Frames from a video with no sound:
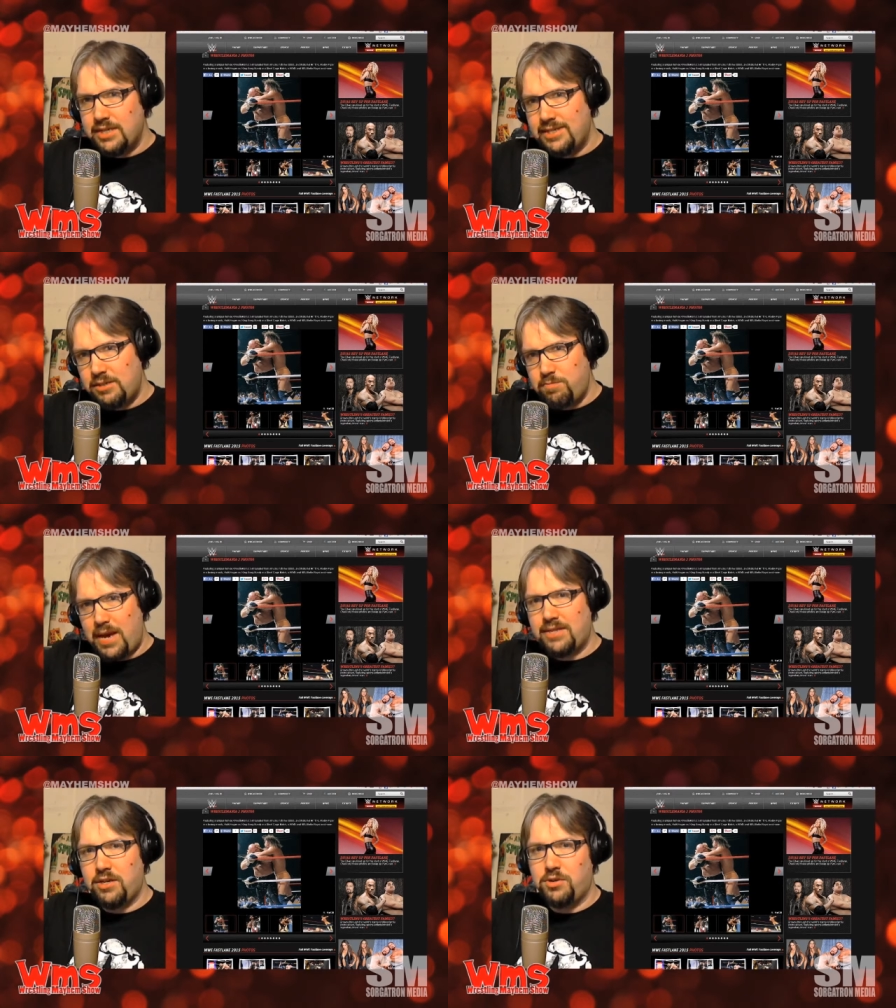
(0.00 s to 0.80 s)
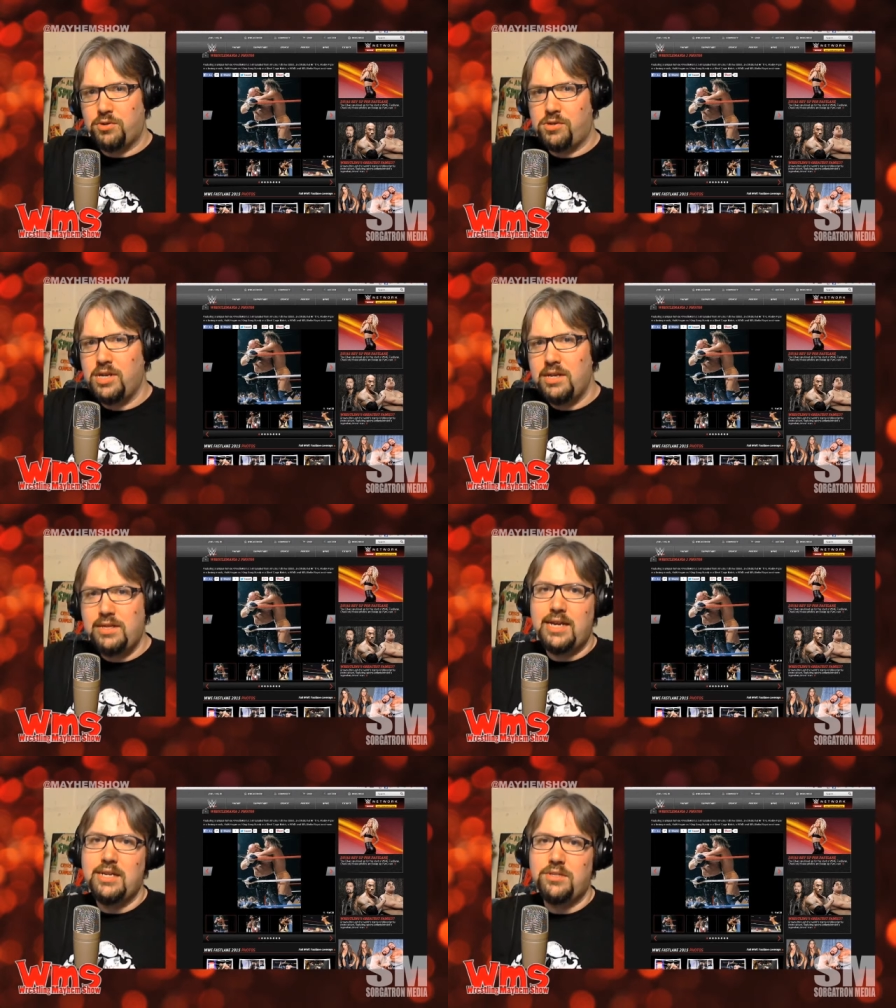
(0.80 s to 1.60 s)
spectacle
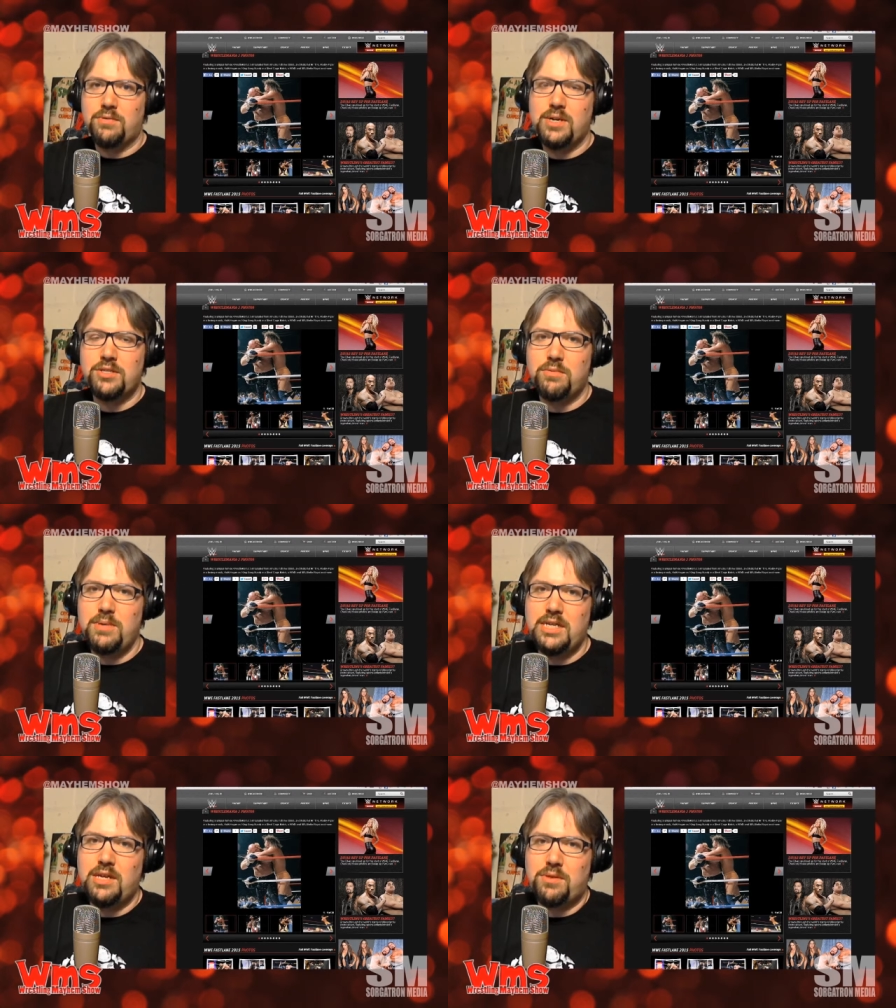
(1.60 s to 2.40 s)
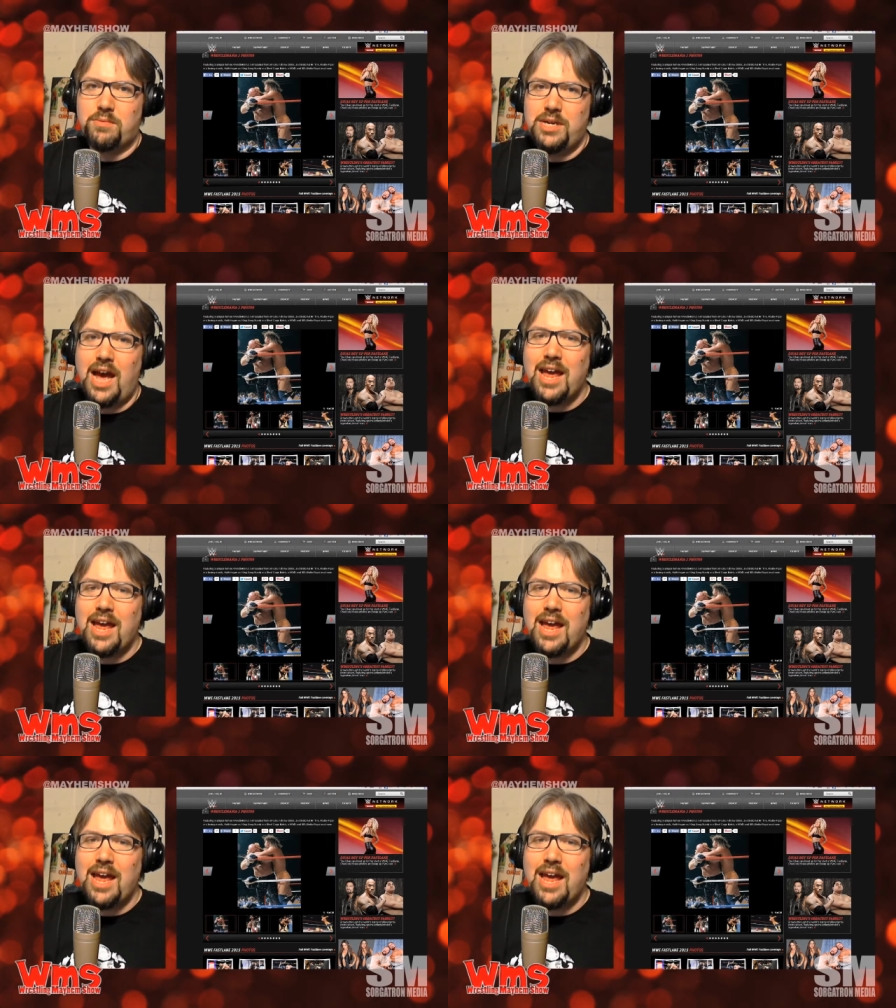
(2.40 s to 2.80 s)
that is the WrestleMania 3.